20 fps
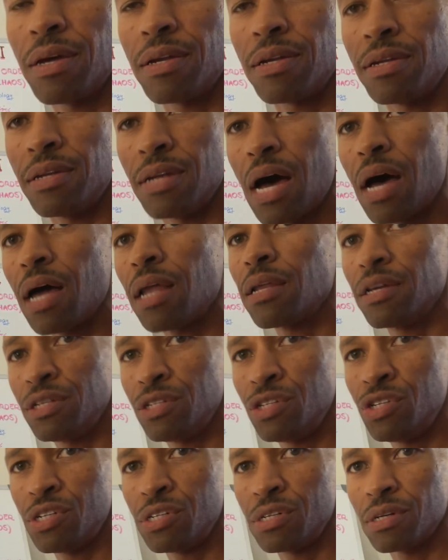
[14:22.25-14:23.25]

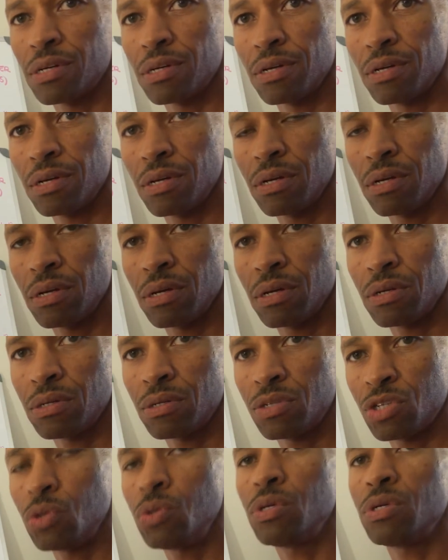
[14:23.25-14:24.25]
knowledge
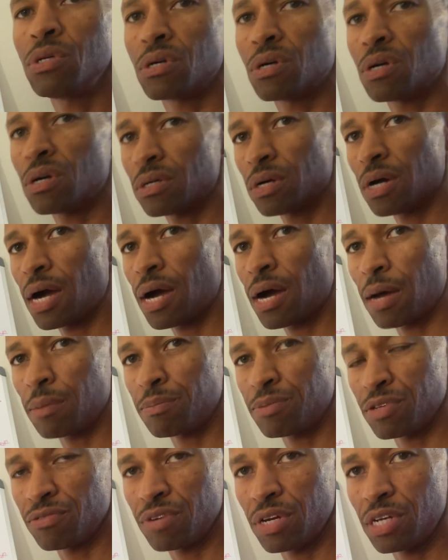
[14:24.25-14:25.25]
to your
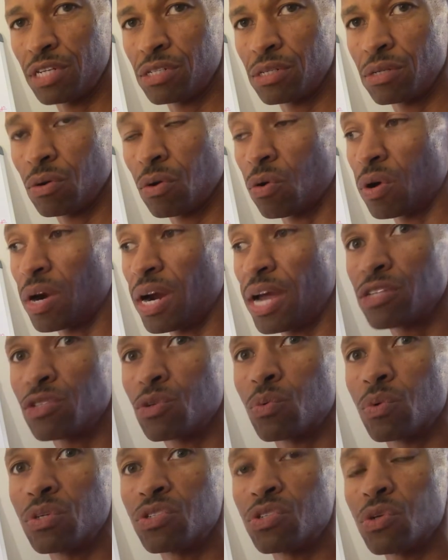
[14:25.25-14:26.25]
observation or as
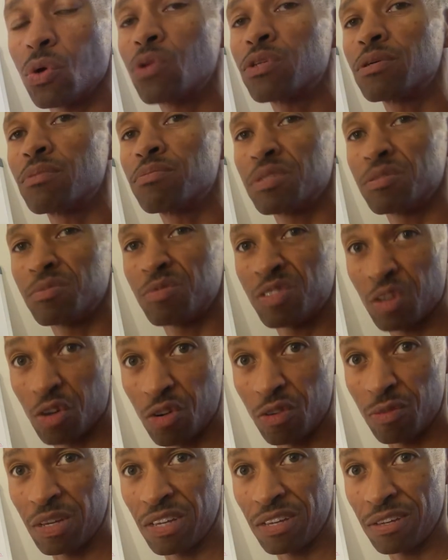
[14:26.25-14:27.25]
a result of
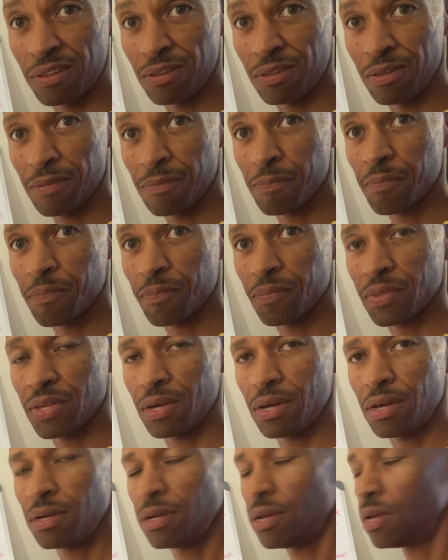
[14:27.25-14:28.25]
observing.
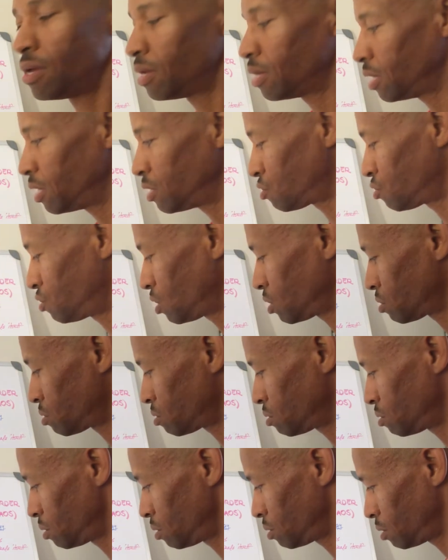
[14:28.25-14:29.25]
Okay, it's
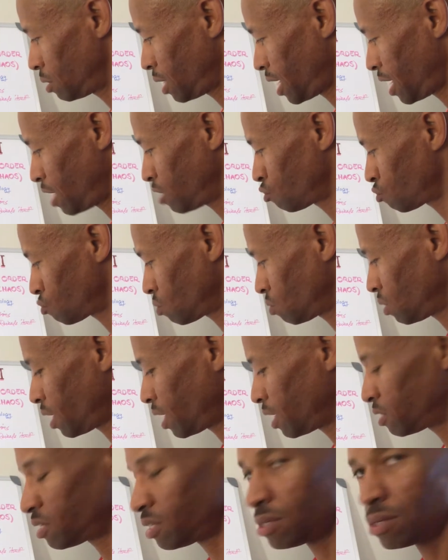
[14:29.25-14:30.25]
just
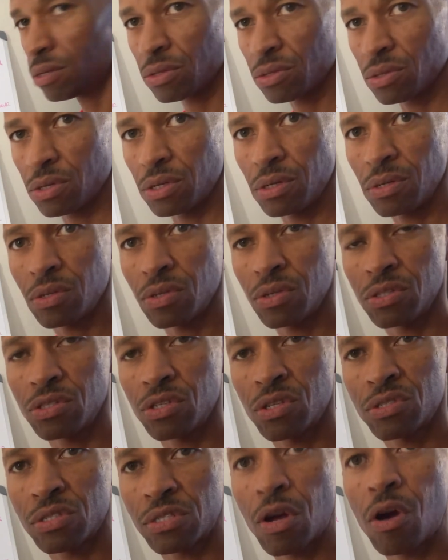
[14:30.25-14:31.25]
astrology, the
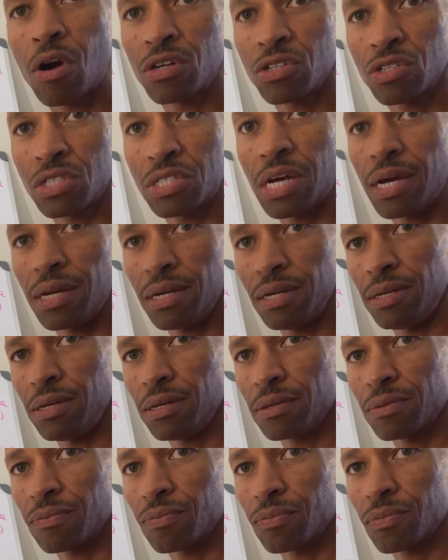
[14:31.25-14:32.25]
star study.
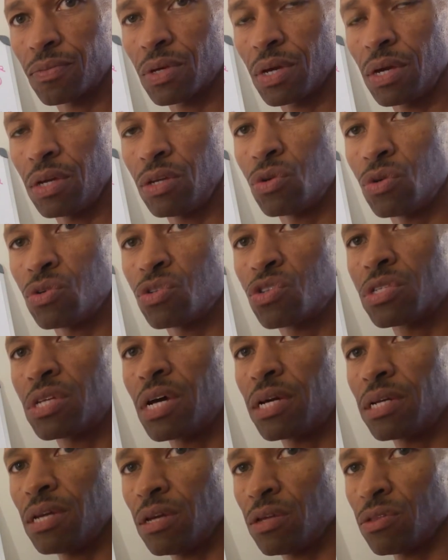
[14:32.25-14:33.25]
Okay, you're
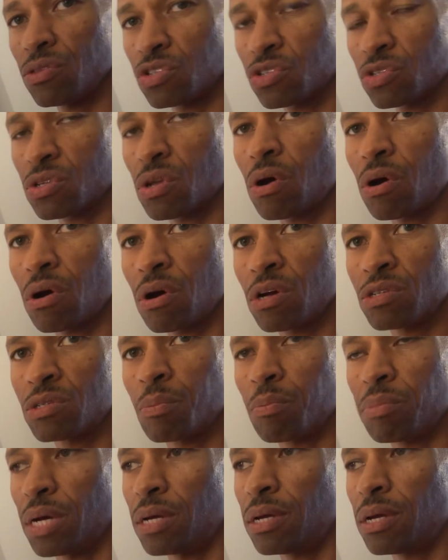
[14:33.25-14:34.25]
studying the stars,
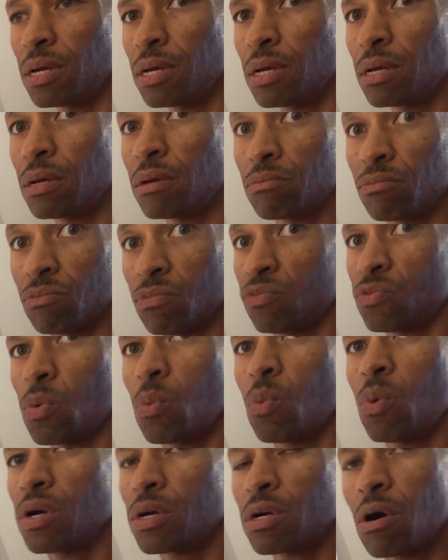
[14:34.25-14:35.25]
but
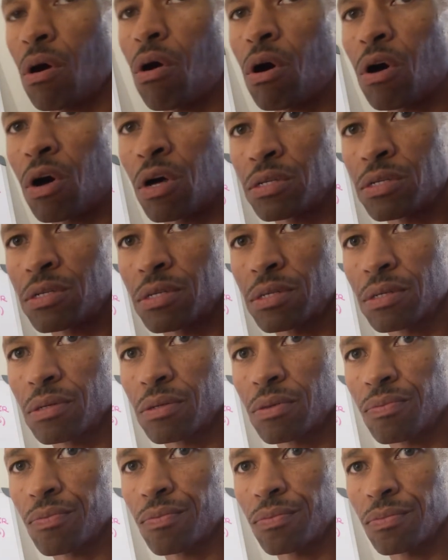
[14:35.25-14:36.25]
for what cause?
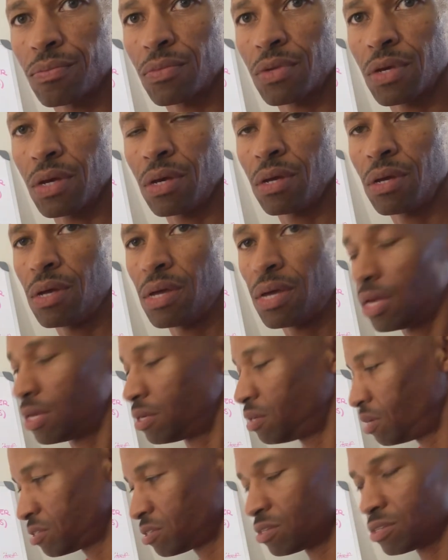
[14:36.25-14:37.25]
Okay,
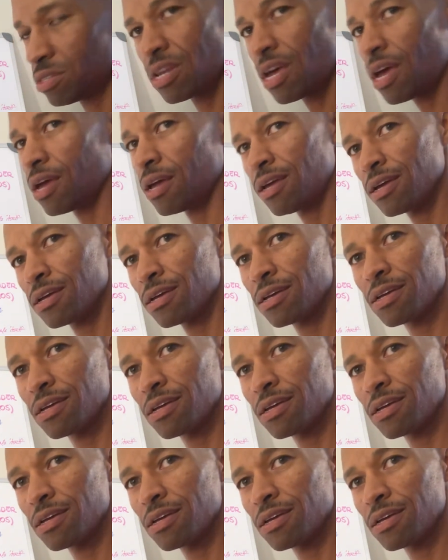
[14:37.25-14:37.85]
it doesn't say.